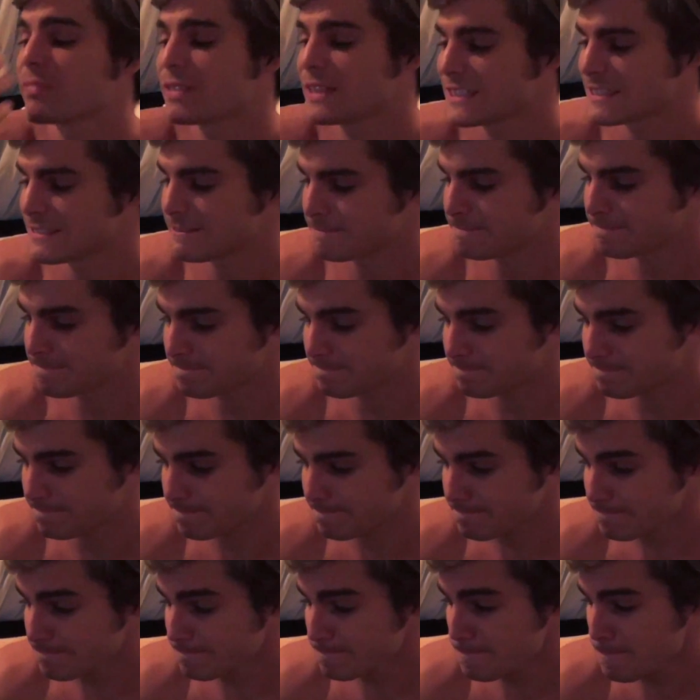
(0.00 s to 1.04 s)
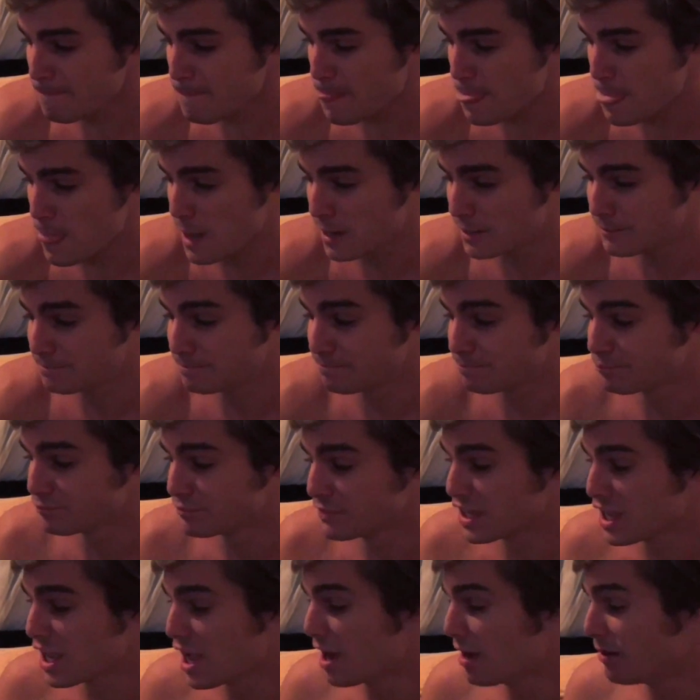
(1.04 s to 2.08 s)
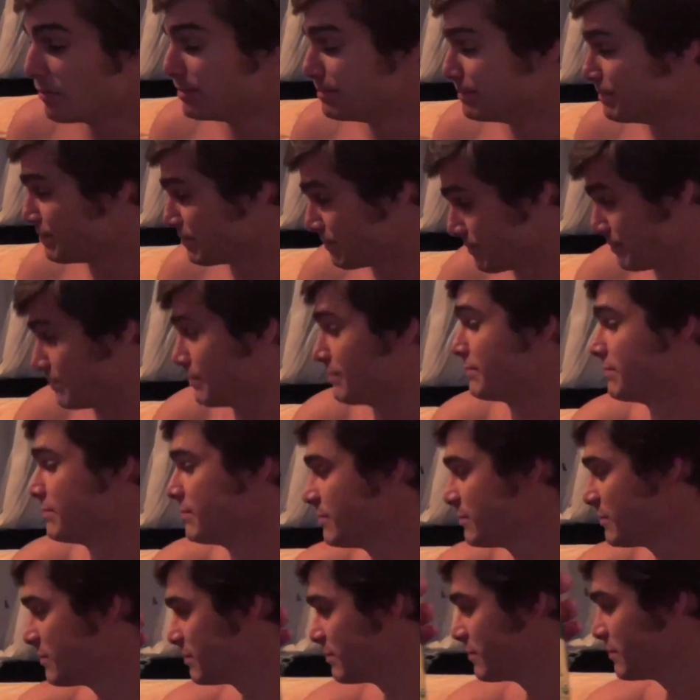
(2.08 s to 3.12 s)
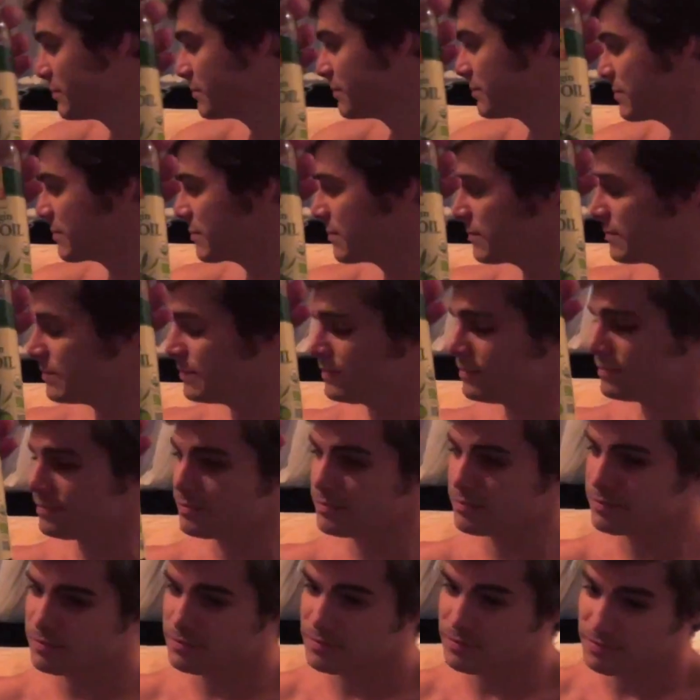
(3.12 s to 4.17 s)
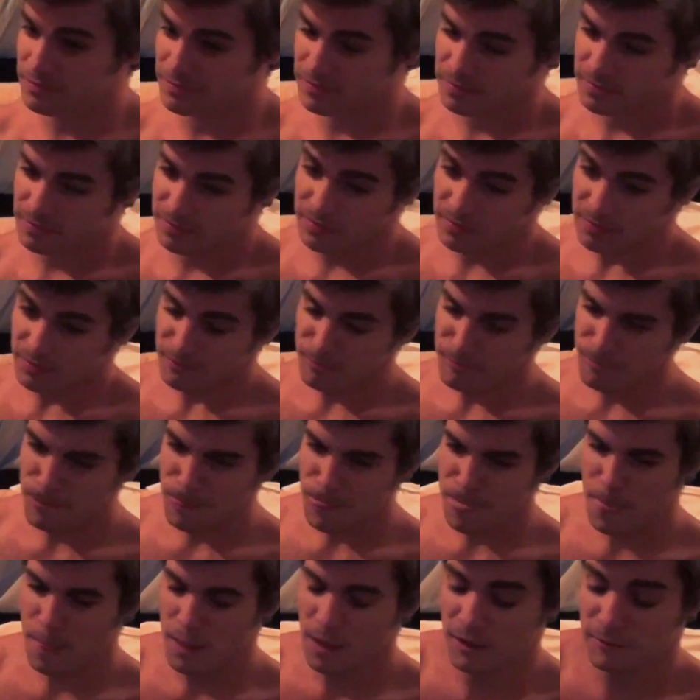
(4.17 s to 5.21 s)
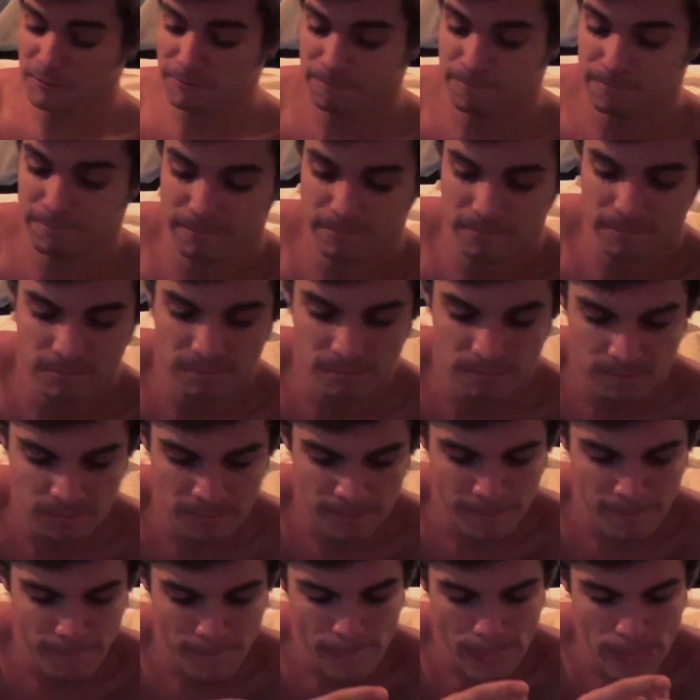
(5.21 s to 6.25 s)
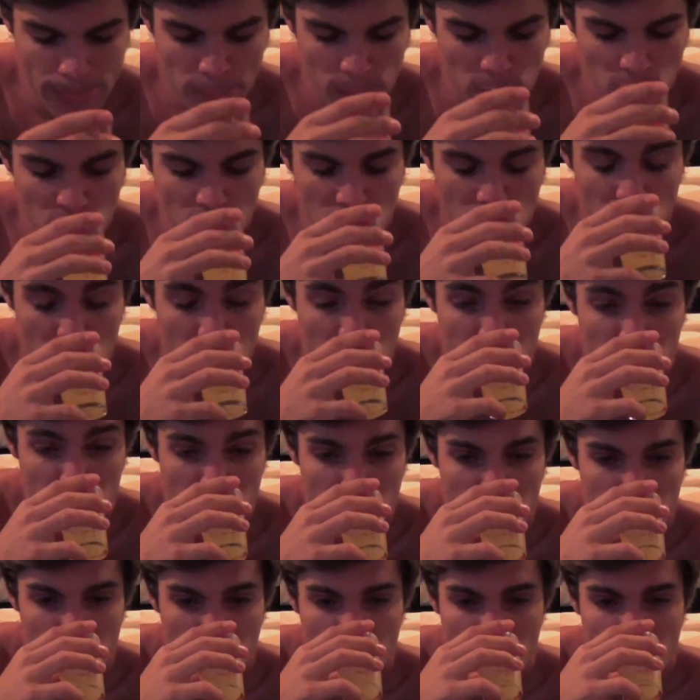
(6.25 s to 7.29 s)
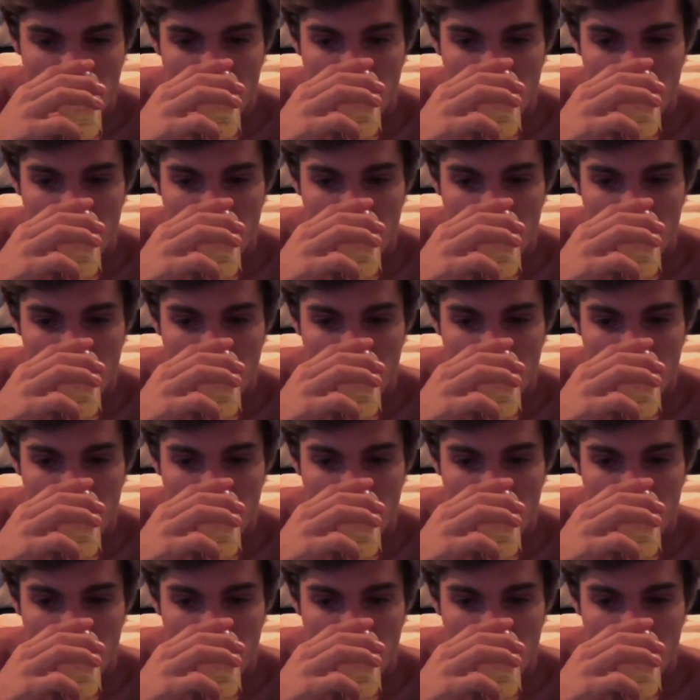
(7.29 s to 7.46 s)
delicious. Mm. It's, a, it's a fine year. Mm -hmm. And now a little uh, organic